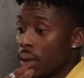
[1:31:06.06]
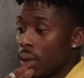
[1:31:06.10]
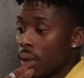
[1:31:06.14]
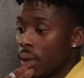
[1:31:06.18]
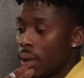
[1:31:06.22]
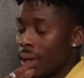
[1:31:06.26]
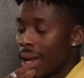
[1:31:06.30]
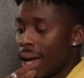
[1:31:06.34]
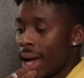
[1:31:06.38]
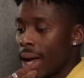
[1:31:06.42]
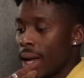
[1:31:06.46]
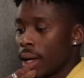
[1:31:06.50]

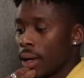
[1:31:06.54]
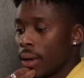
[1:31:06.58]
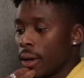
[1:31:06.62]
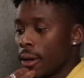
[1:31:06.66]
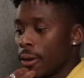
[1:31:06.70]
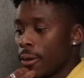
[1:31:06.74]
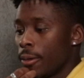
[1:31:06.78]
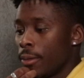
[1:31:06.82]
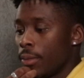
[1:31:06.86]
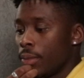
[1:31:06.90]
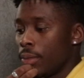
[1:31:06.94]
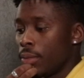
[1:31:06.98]
Like,
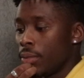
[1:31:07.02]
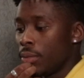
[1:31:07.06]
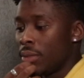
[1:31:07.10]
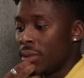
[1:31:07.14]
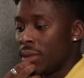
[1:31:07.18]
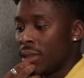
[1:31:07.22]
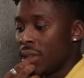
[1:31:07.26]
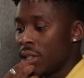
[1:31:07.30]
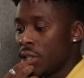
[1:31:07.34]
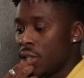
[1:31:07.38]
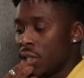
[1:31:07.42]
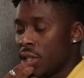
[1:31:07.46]

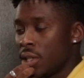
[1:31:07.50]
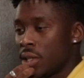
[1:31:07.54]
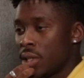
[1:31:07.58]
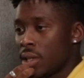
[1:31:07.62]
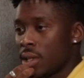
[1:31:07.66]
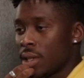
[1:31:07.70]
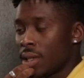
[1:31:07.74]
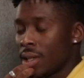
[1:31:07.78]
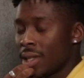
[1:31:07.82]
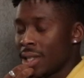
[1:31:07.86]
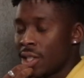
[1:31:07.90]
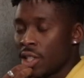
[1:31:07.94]
this
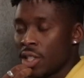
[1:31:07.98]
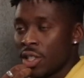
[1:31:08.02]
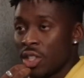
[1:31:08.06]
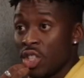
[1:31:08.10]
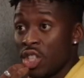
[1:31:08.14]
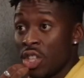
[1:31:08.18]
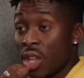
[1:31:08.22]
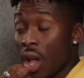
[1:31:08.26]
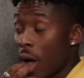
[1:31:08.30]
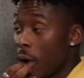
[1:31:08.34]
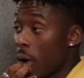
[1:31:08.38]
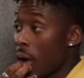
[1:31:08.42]
is
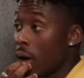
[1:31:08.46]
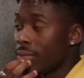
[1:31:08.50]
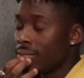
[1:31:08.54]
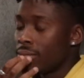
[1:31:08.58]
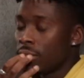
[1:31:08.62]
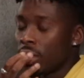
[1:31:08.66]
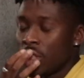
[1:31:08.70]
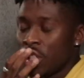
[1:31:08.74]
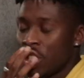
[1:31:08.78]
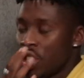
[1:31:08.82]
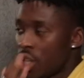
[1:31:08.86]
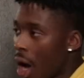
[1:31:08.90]

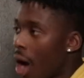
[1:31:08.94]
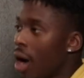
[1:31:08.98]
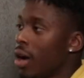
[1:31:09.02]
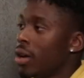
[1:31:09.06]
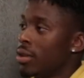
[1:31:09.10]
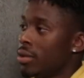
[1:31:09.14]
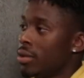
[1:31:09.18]
young.